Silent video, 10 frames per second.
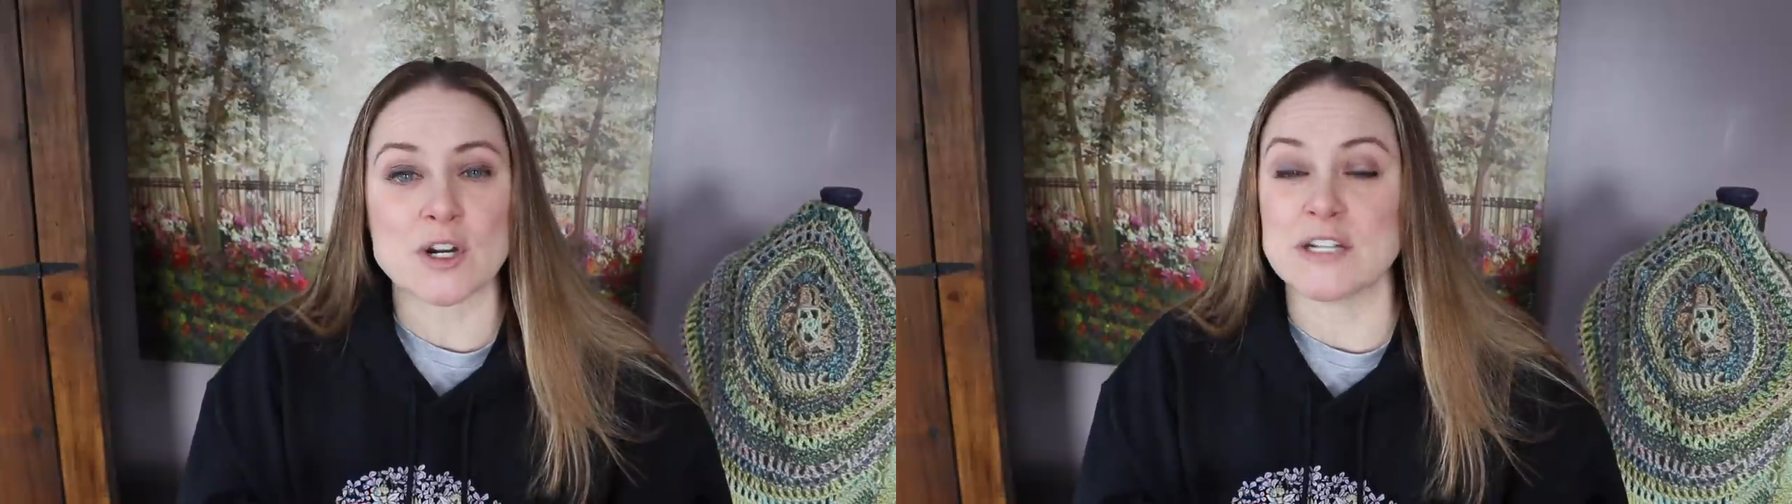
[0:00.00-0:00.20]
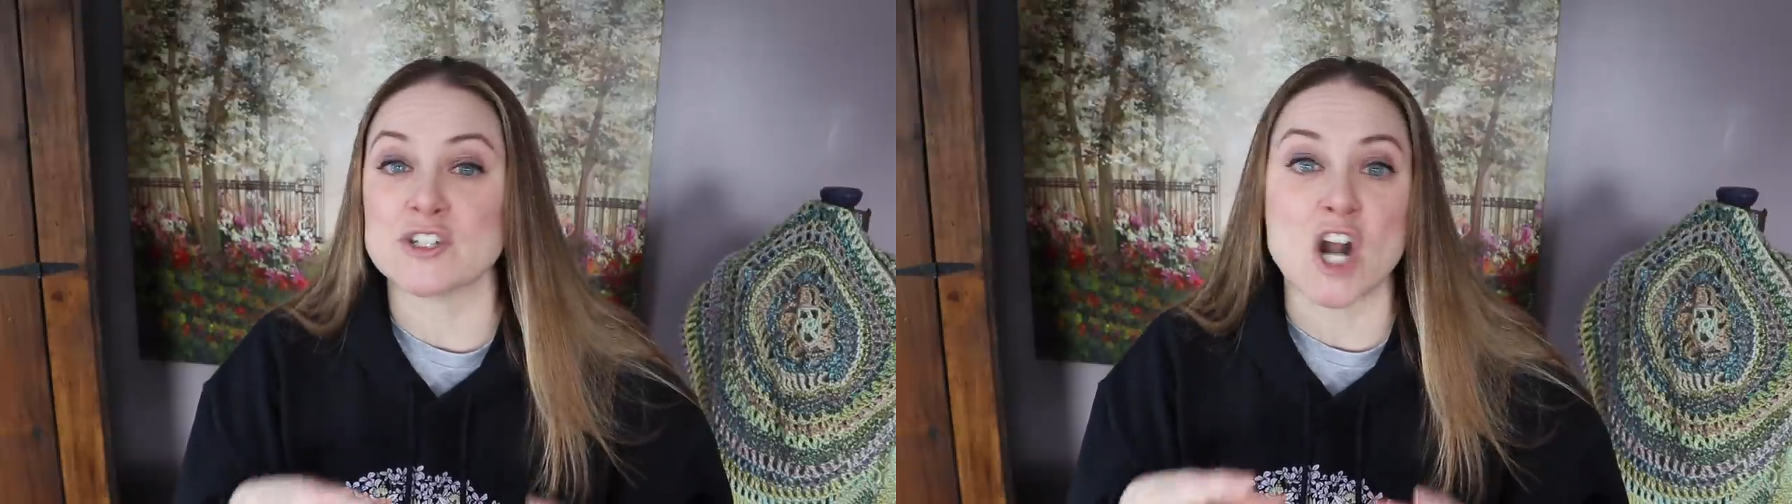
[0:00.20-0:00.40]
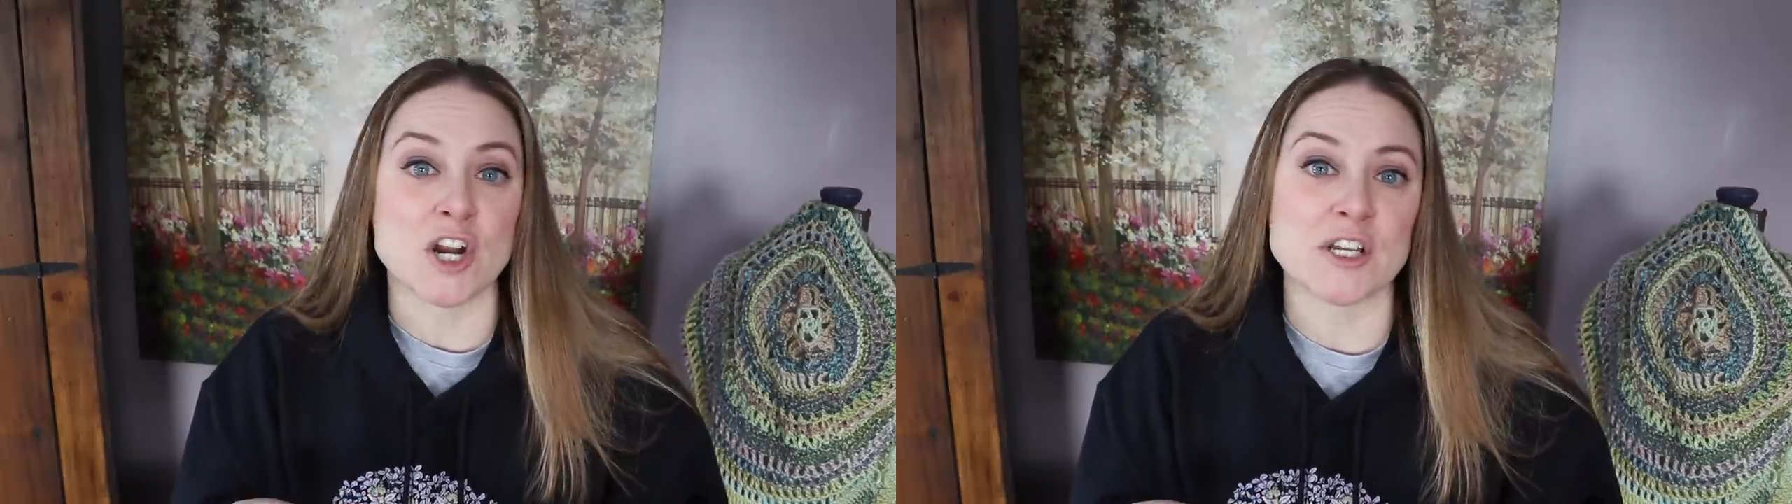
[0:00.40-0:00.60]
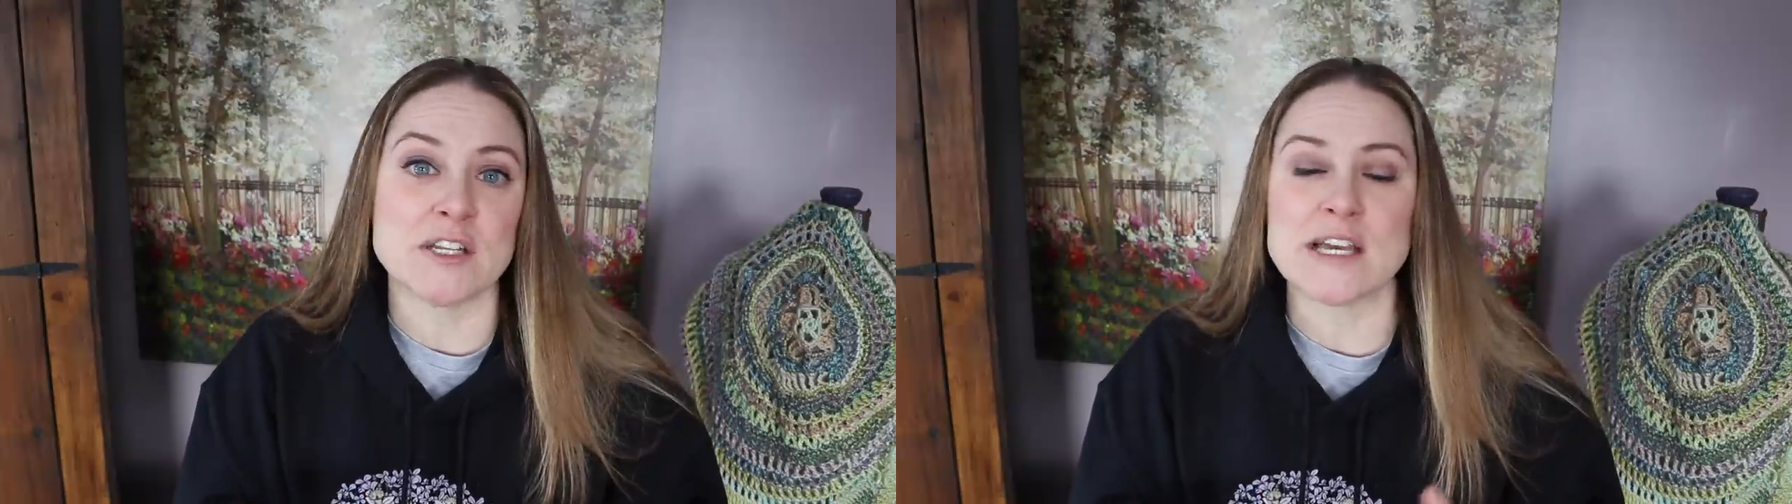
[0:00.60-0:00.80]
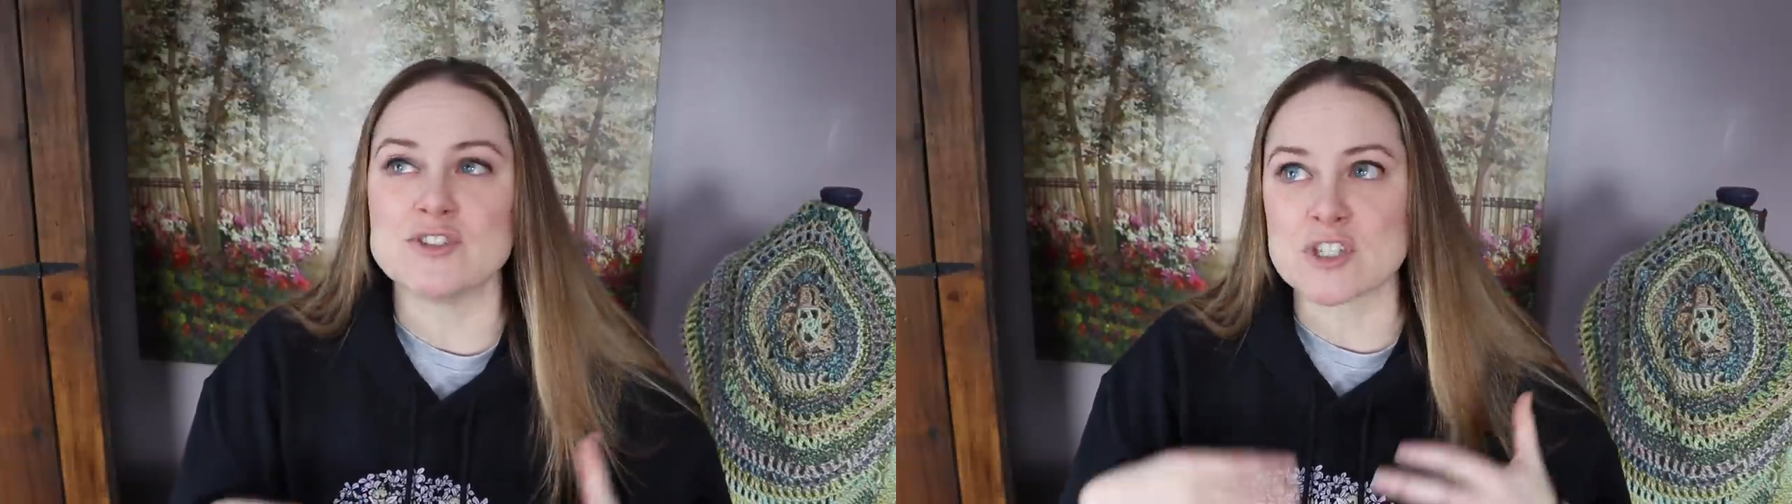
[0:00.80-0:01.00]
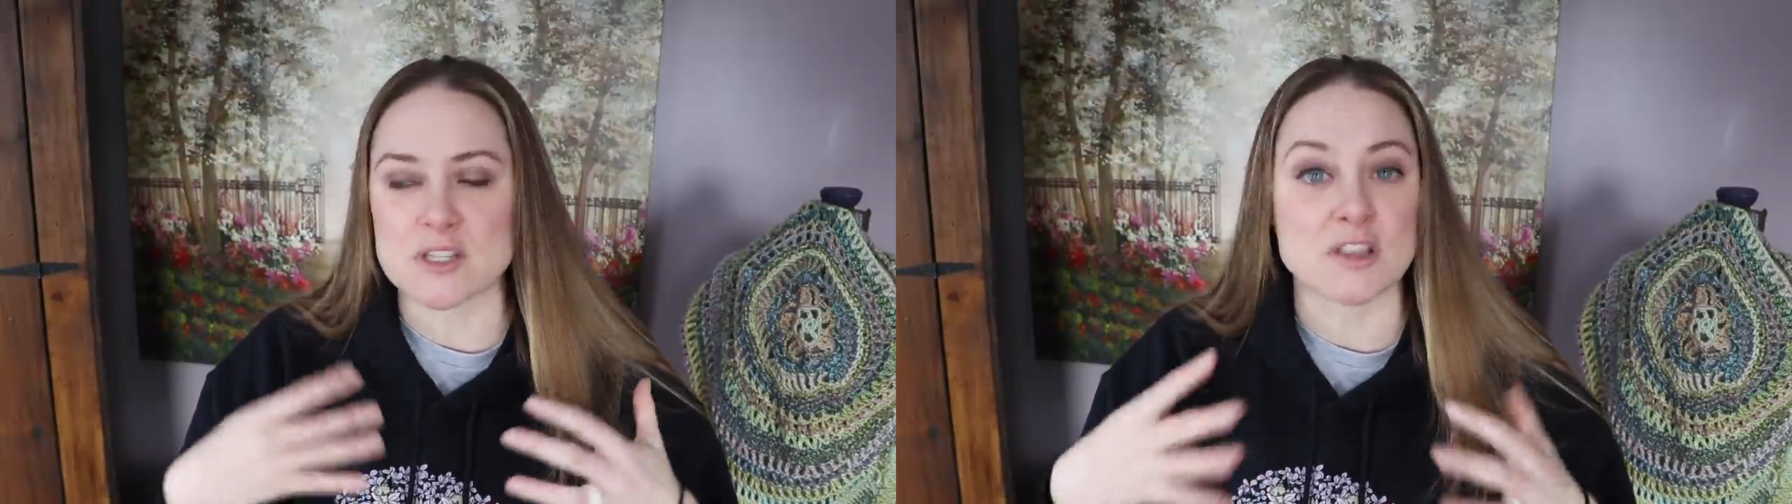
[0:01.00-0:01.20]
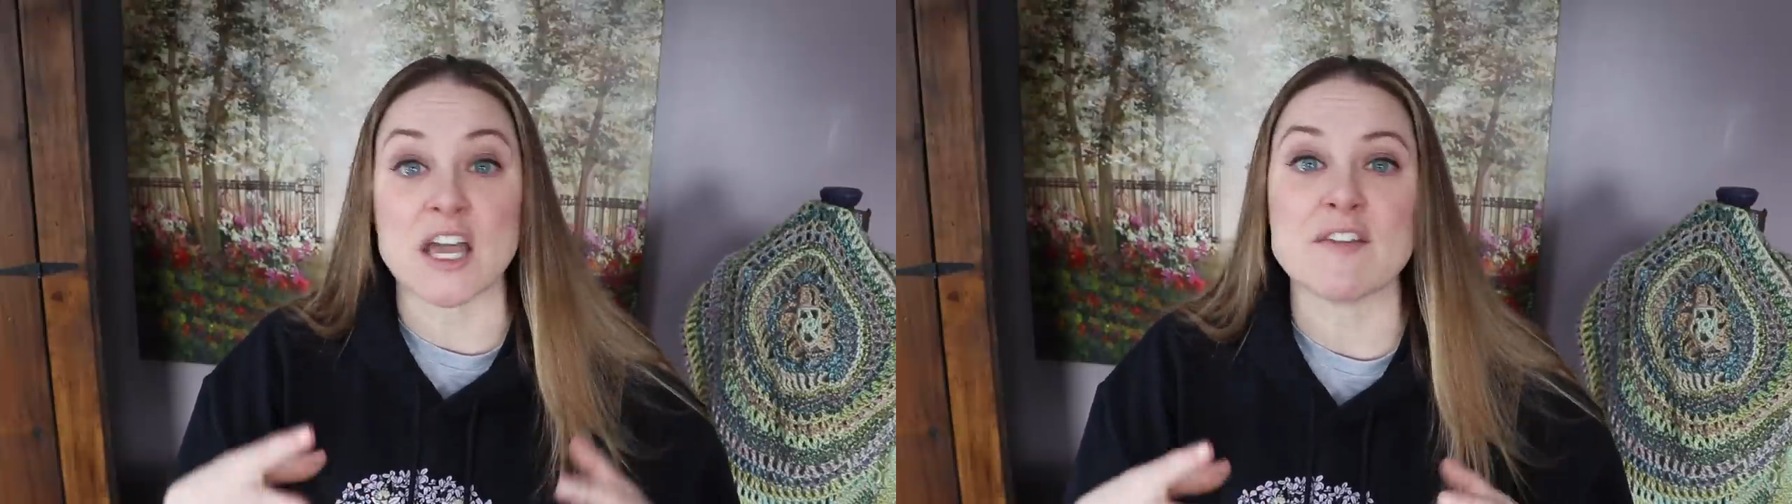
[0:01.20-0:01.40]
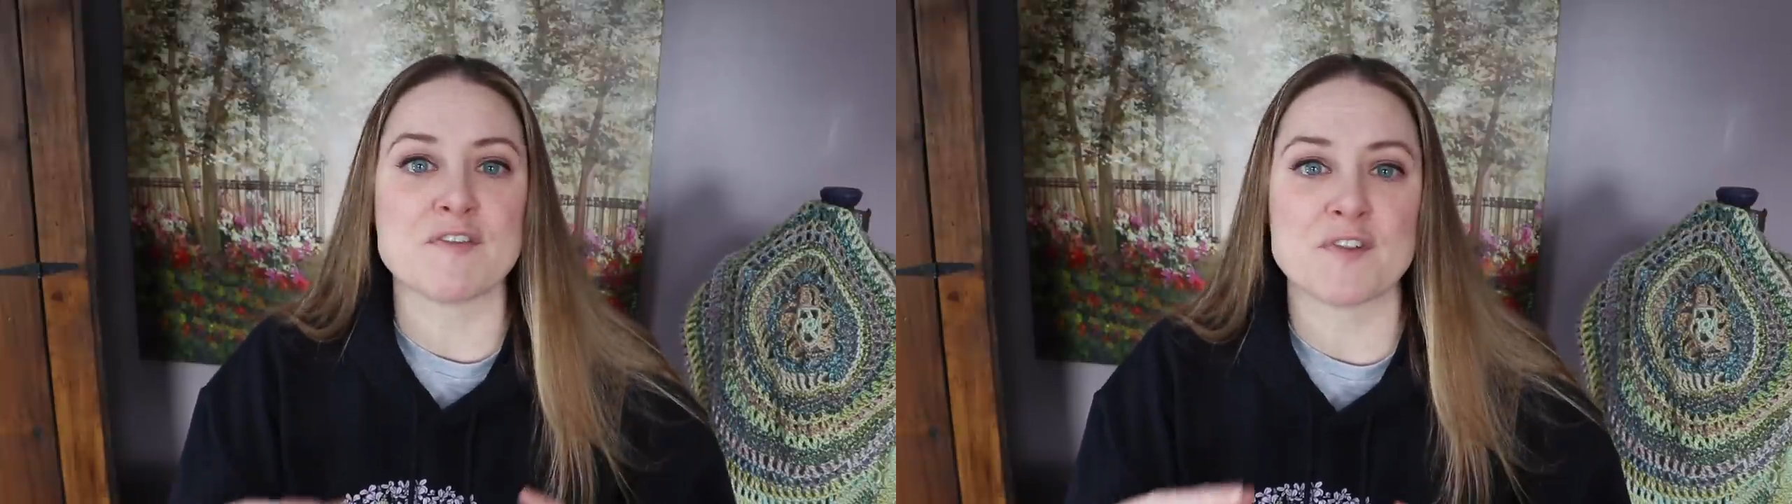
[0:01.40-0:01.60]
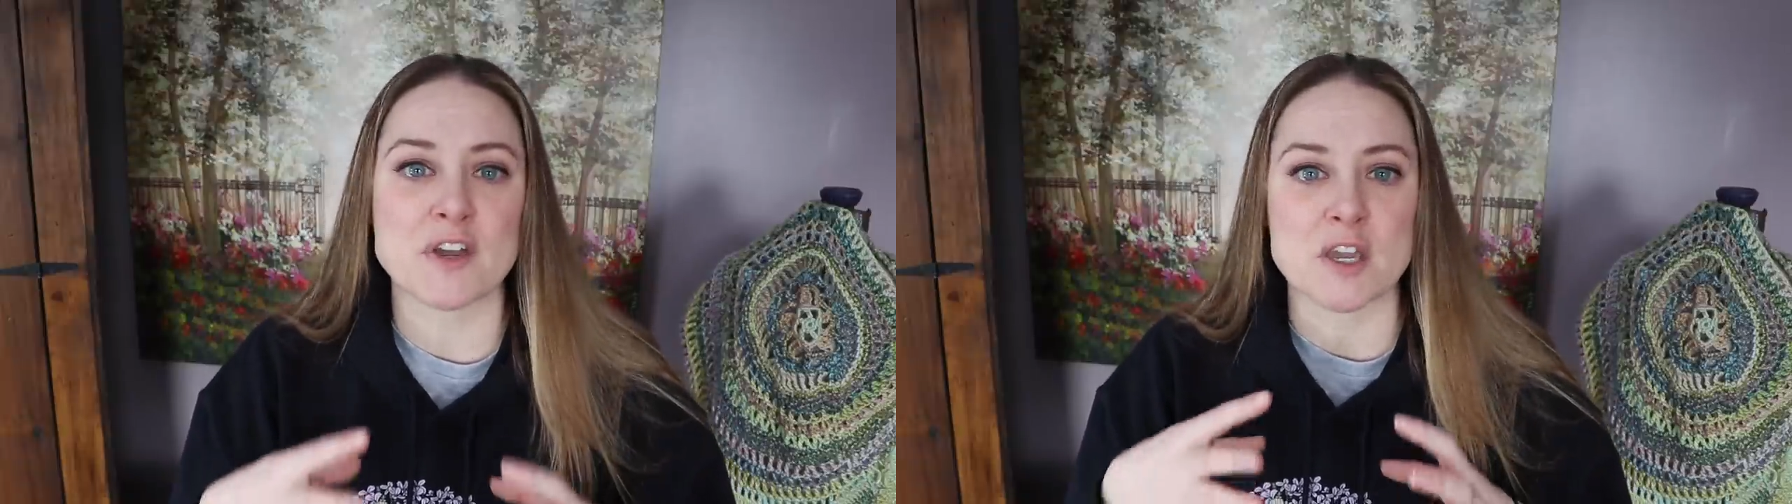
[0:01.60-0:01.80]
and garden and just life